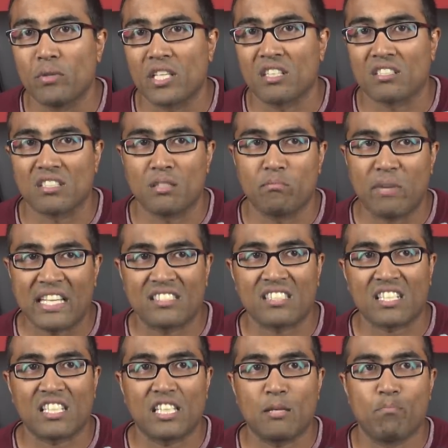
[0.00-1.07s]
because he
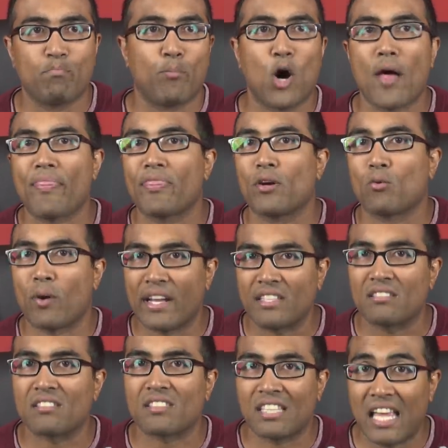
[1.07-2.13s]
basically bought the
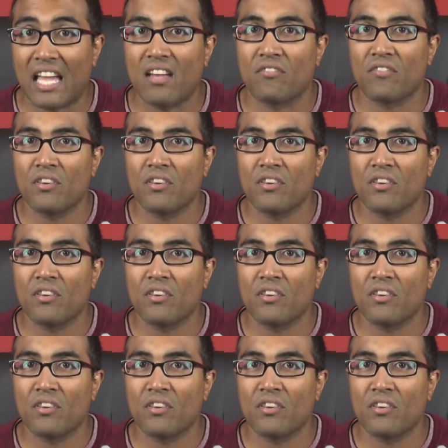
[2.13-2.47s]
right slave.